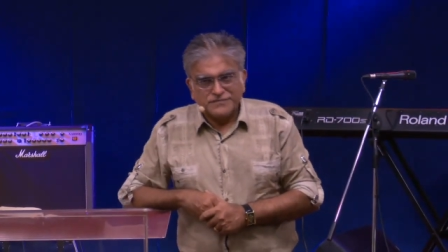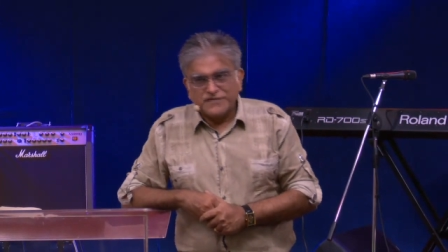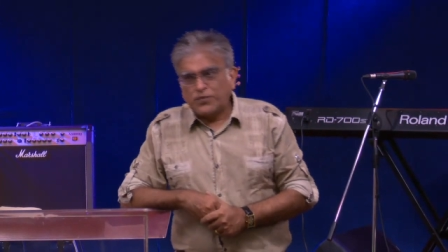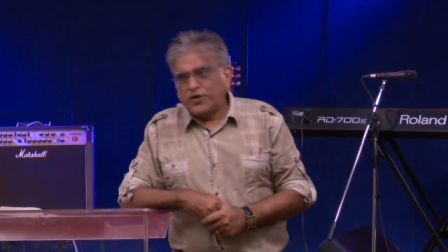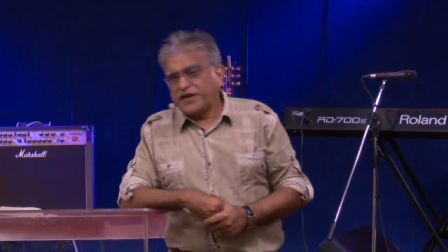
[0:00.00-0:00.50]

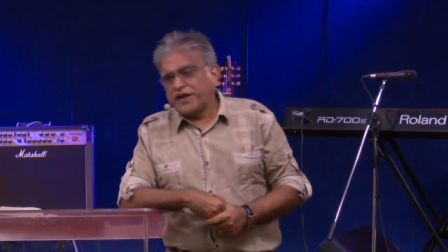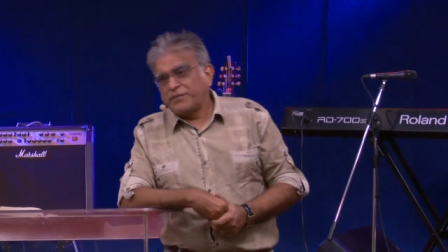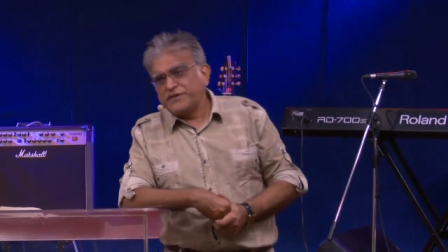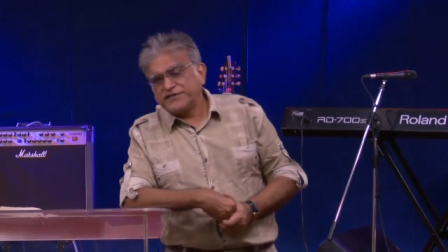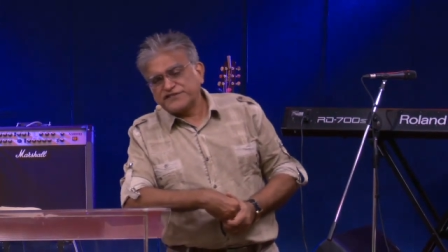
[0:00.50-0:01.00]
Your body can
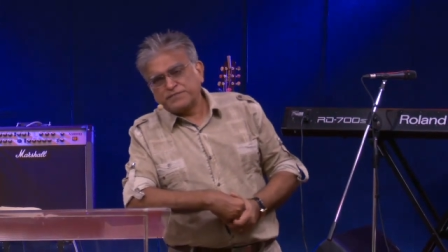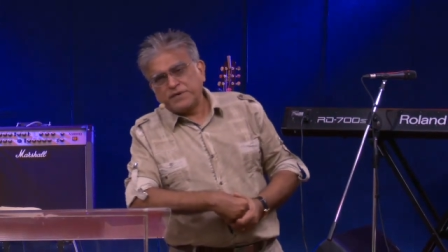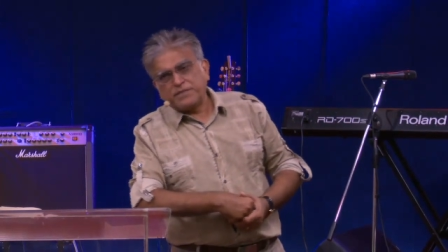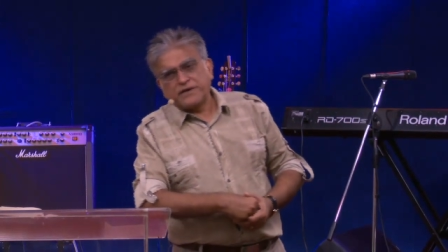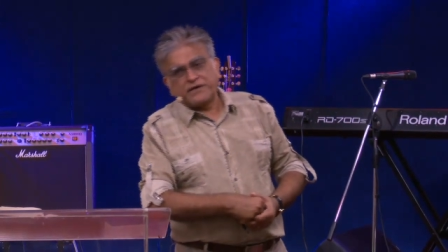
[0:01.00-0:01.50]
be just a
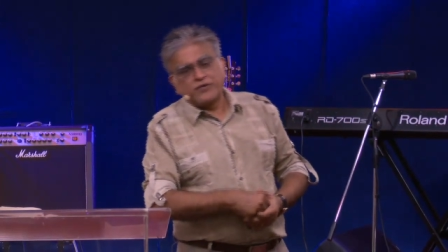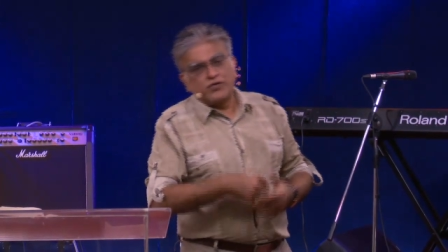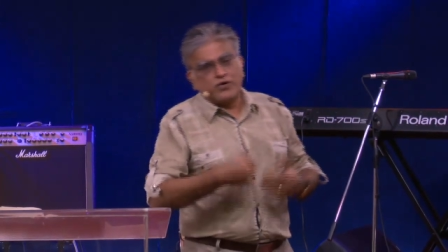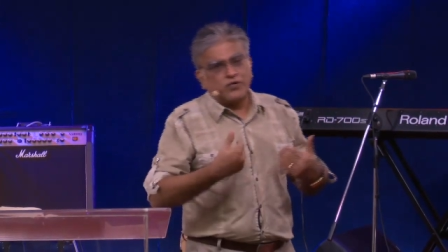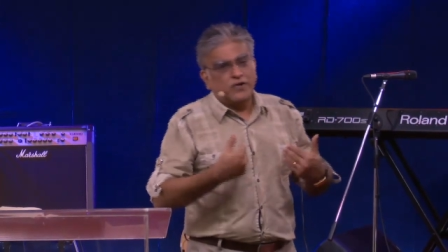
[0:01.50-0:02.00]
puppet.
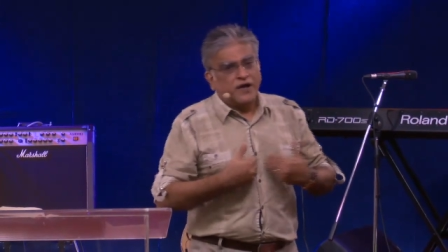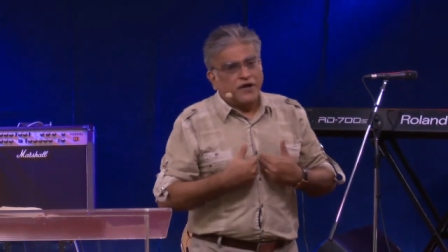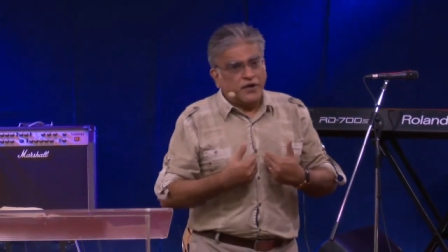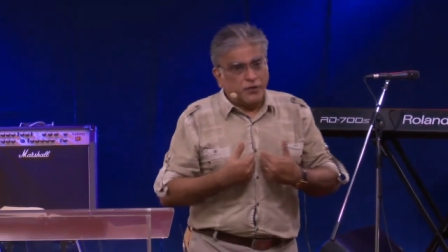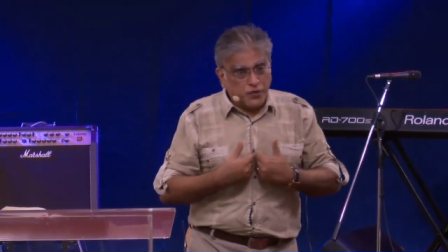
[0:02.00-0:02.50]

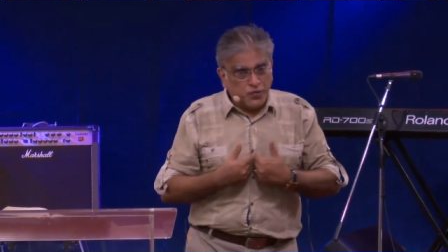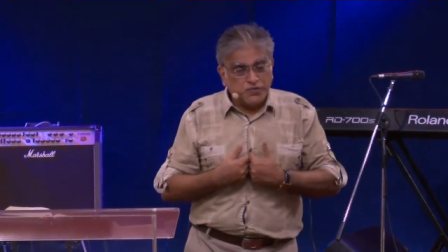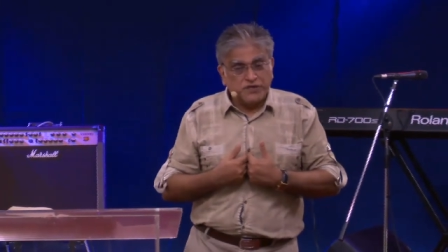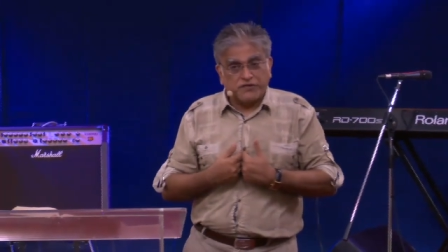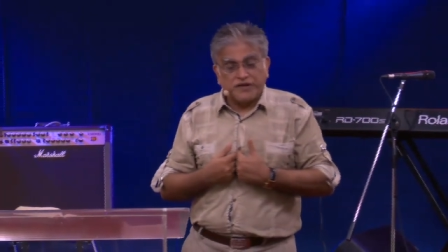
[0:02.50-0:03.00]

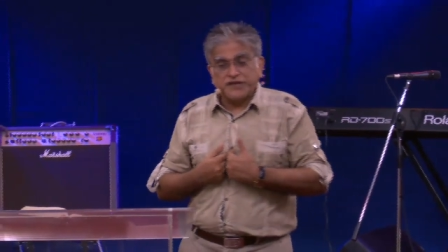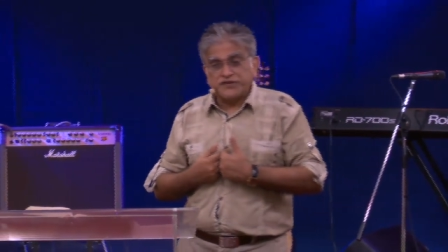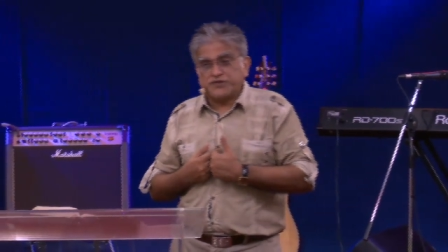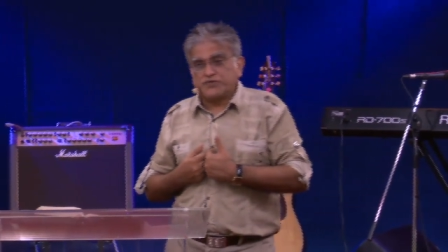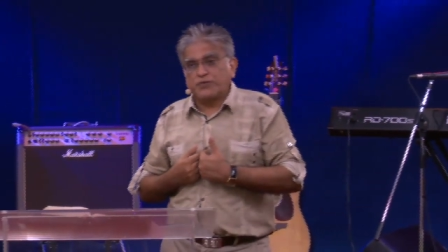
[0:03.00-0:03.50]
The real
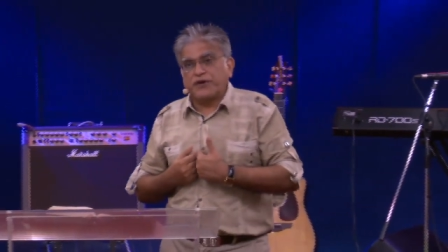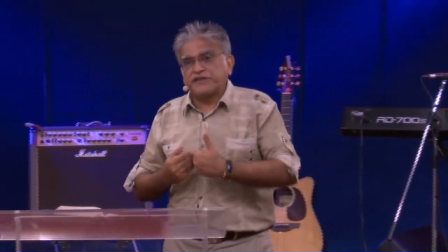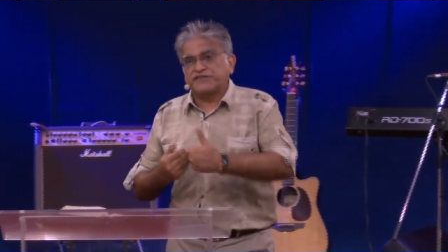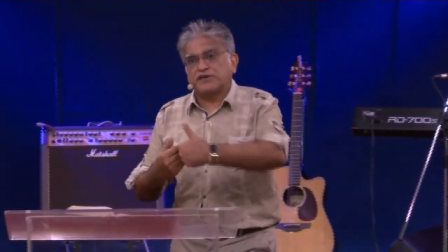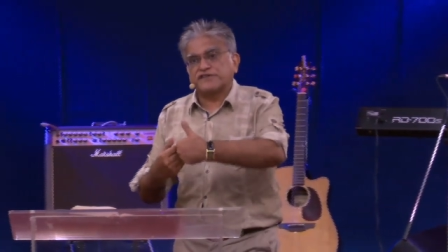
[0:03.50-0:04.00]
you
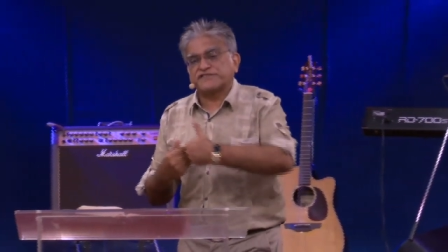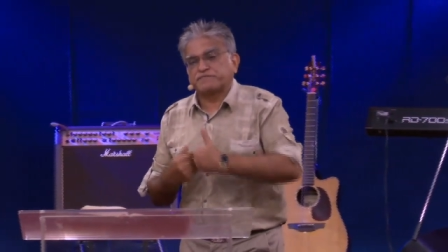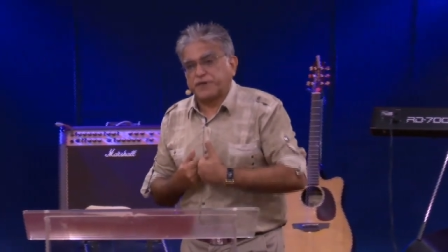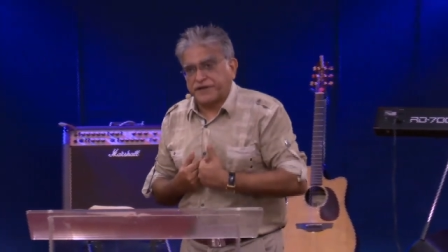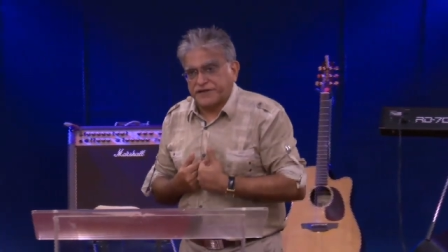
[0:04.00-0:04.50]
is your
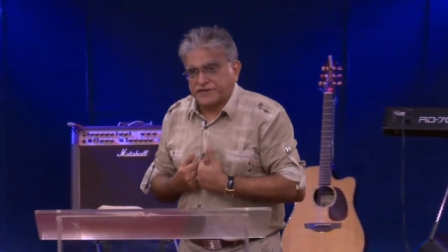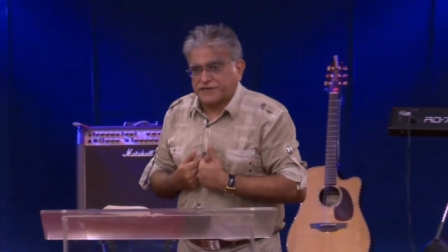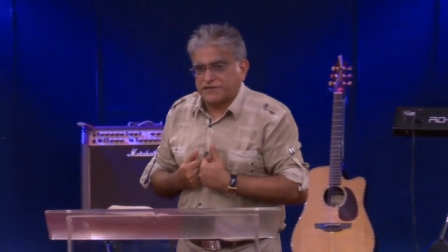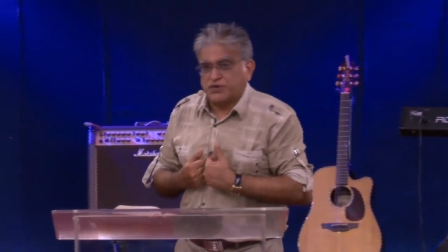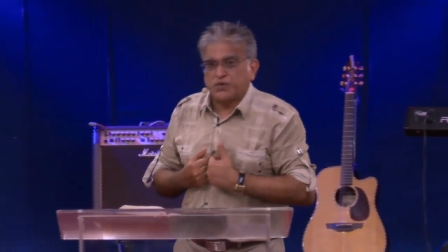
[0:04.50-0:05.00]
spirit.
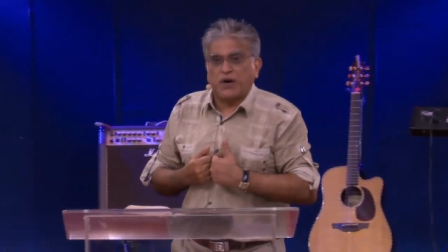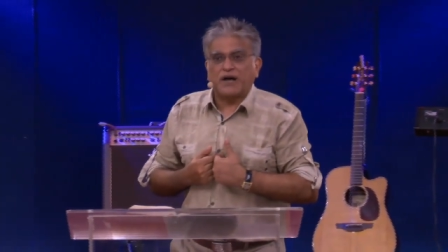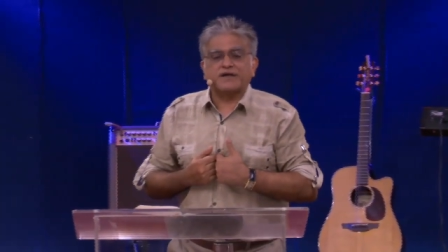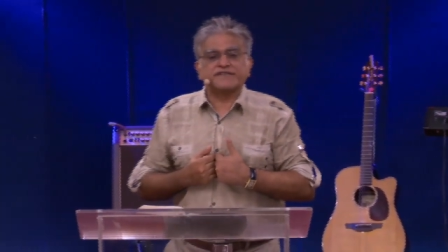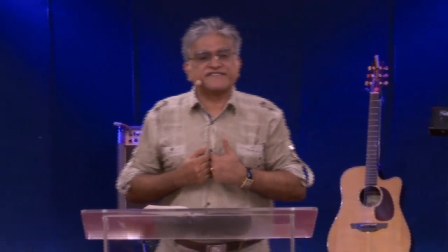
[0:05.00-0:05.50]
You
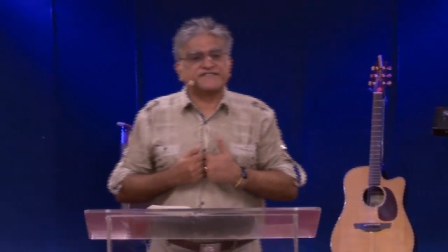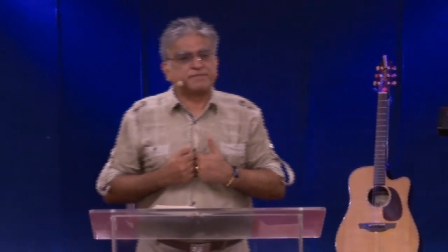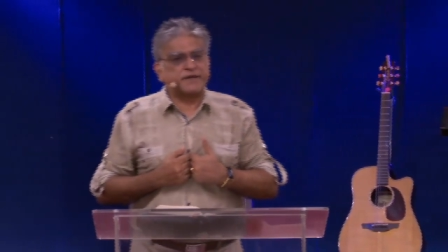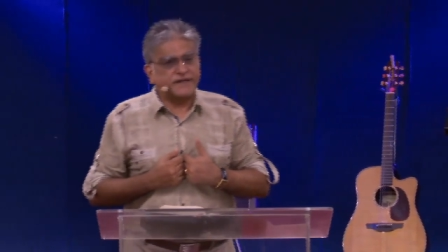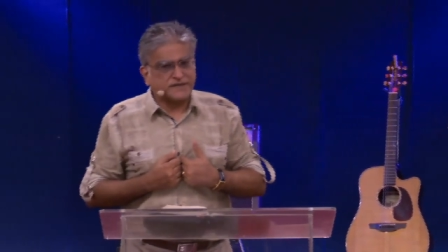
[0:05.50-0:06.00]
are a
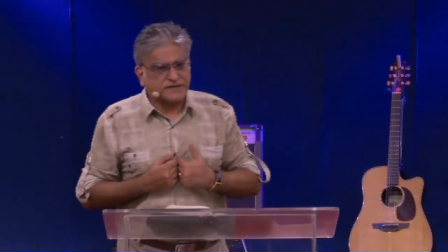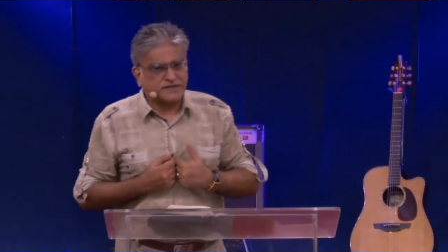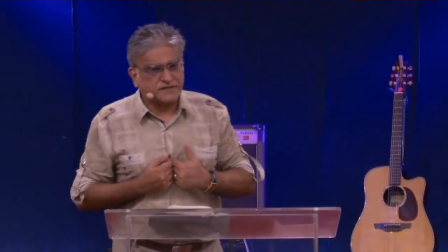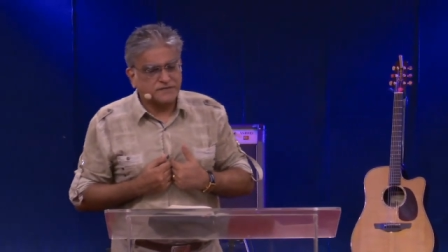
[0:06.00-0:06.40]
spirit.